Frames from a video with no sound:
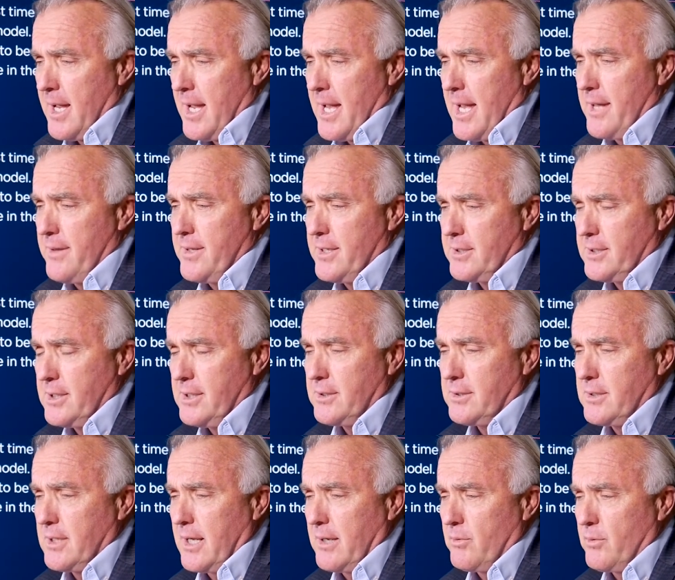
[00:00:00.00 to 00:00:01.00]
And this
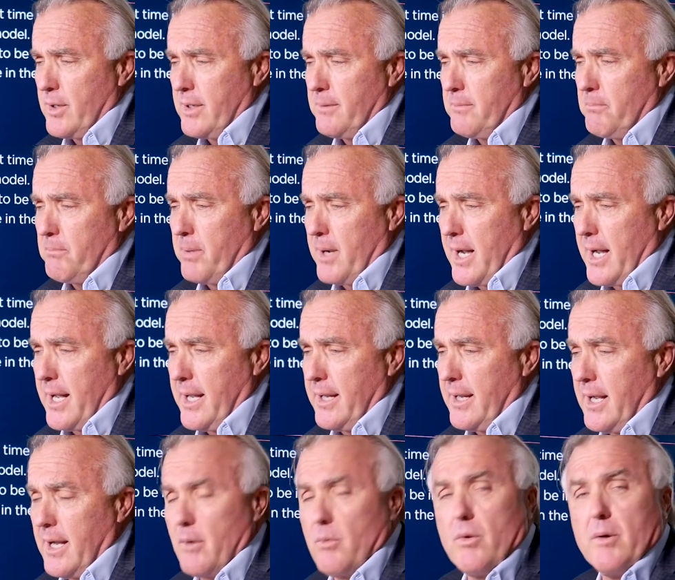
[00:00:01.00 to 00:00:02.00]
is written by
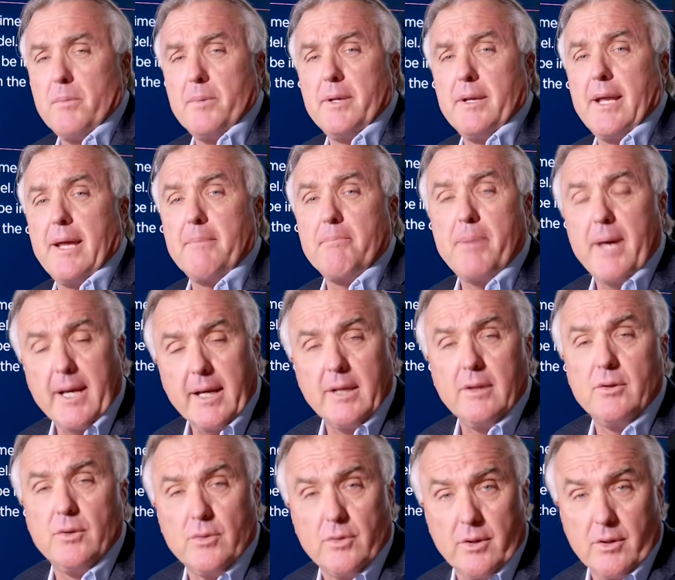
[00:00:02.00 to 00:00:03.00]
a woman named Peggy
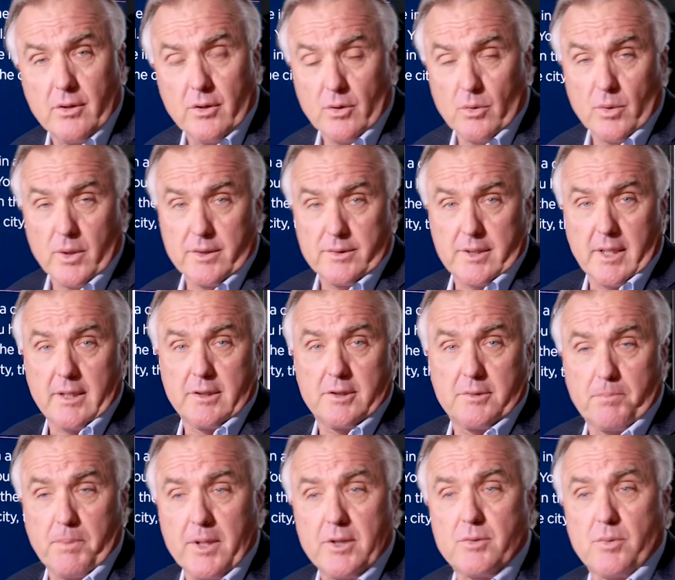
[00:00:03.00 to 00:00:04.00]
Noonan, who was a
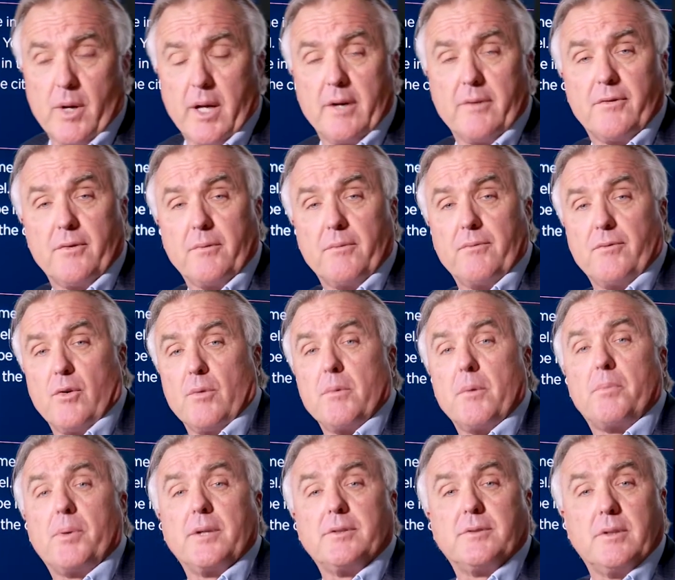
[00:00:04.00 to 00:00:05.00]
speechwriter for former
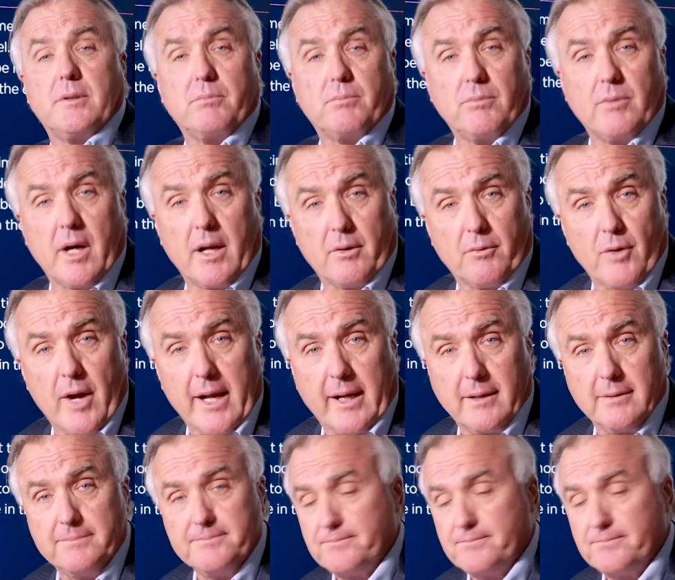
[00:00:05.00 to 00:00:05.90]
President Ronald Reagan.